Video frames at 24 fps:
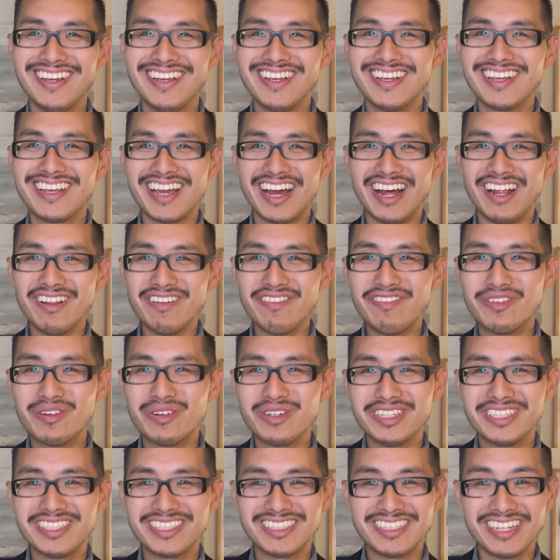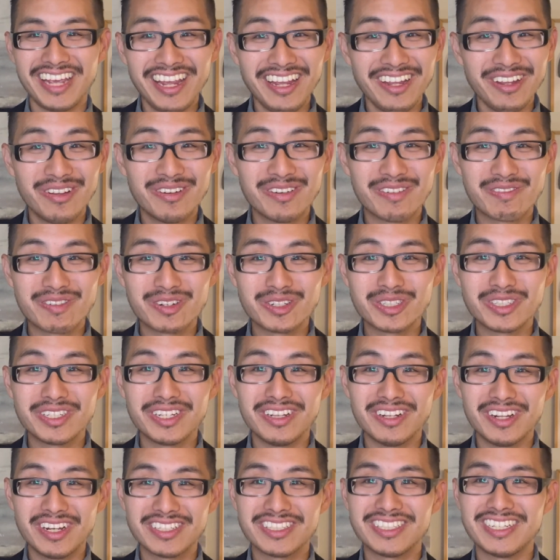California State University,
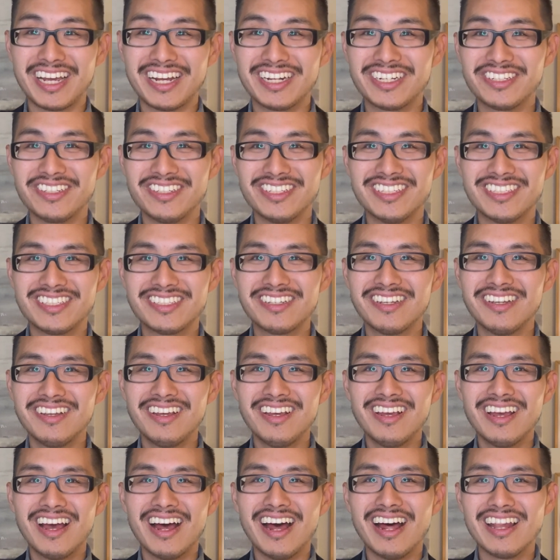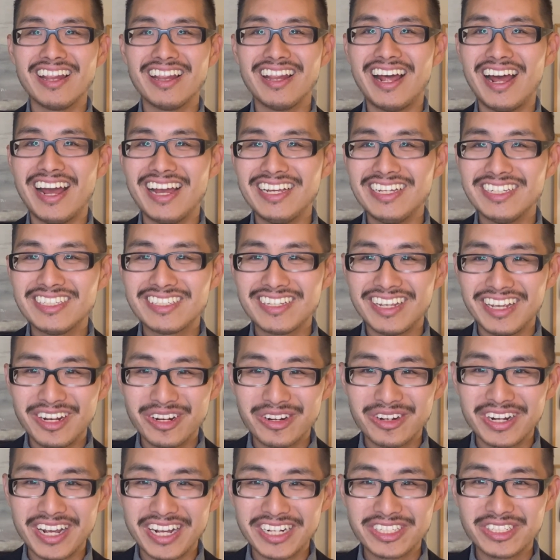Los Angeles, Alliance
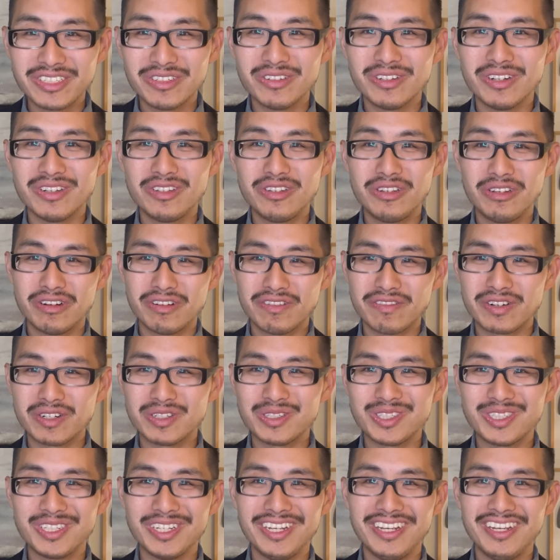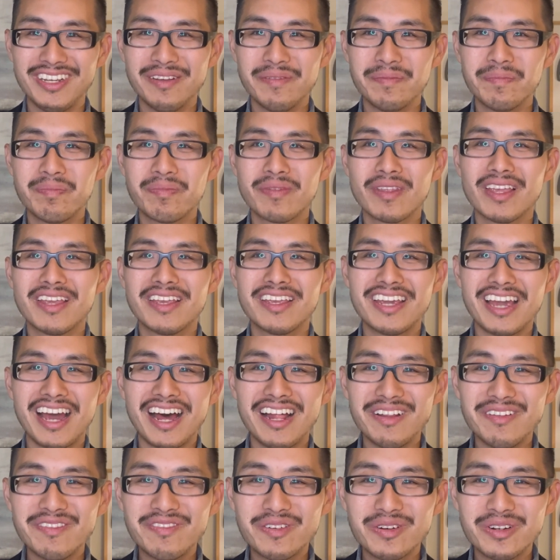International University,
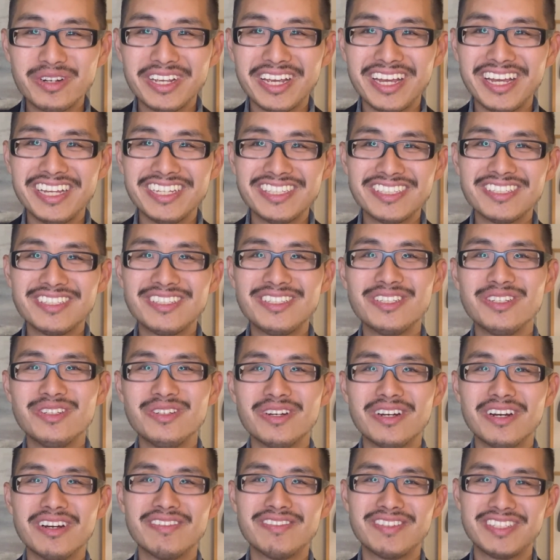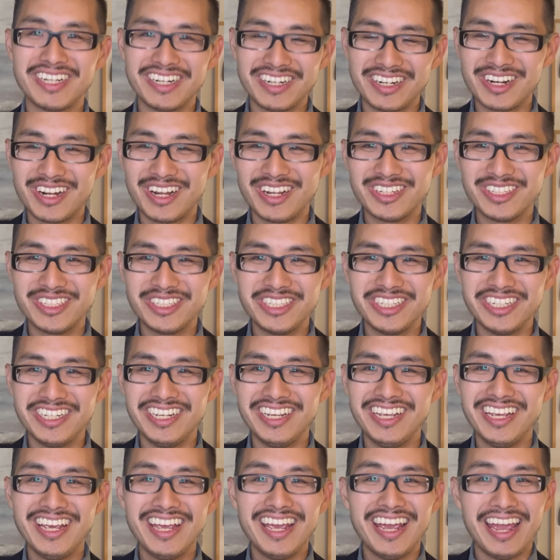California Institute of Technology,
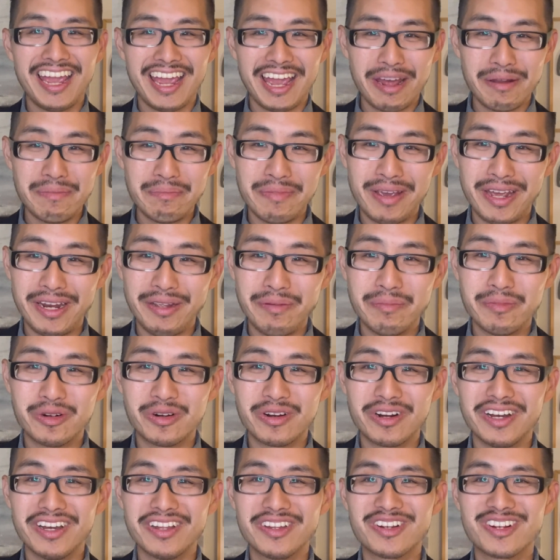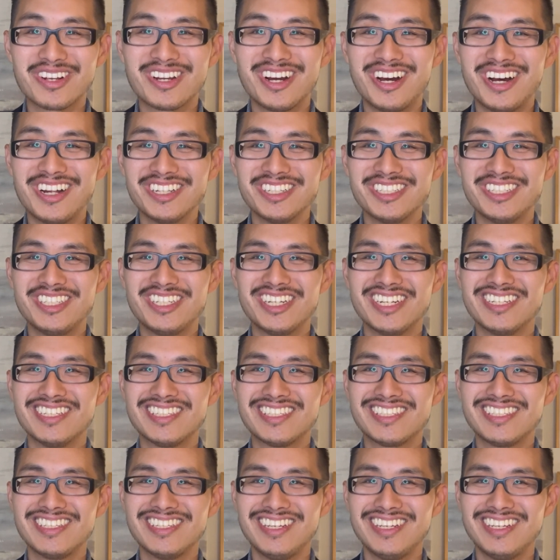and many more other colleges.